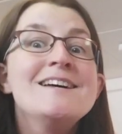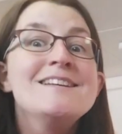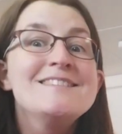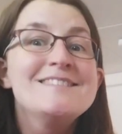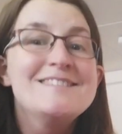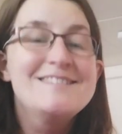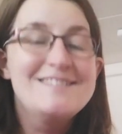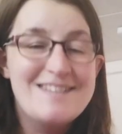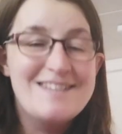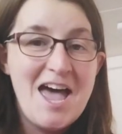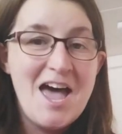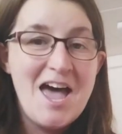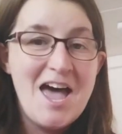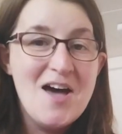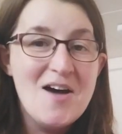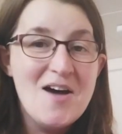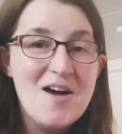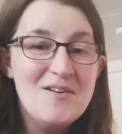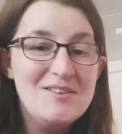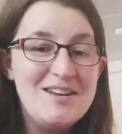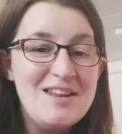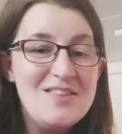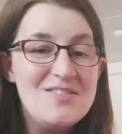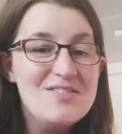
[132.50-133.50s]

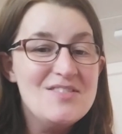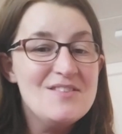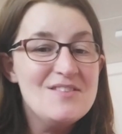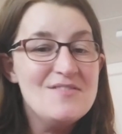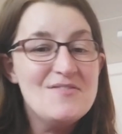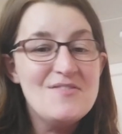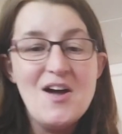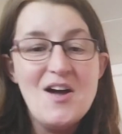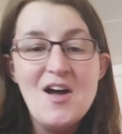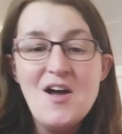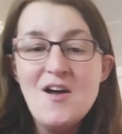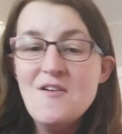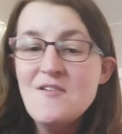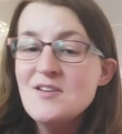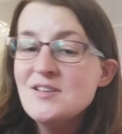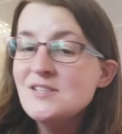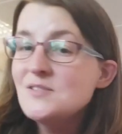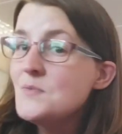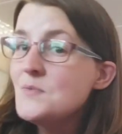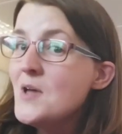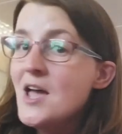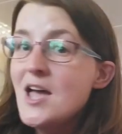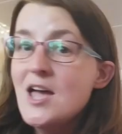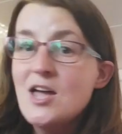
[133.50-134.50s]
Down in the forest
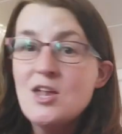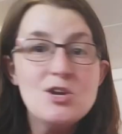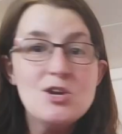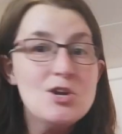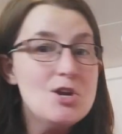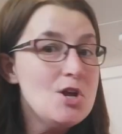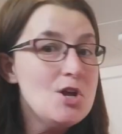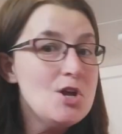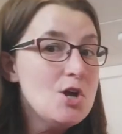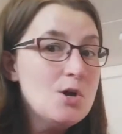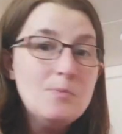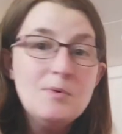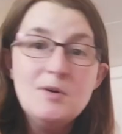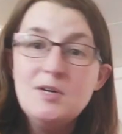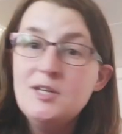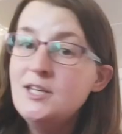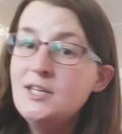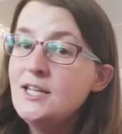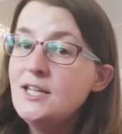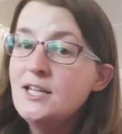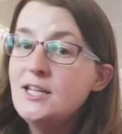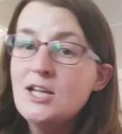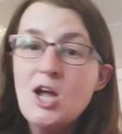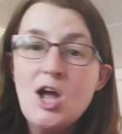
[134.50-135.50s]
where
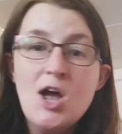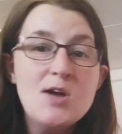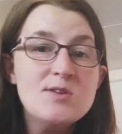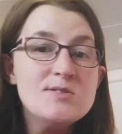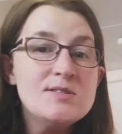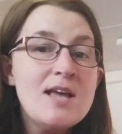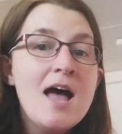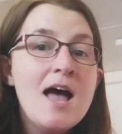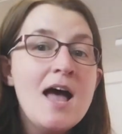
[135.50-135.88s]
nobody goes,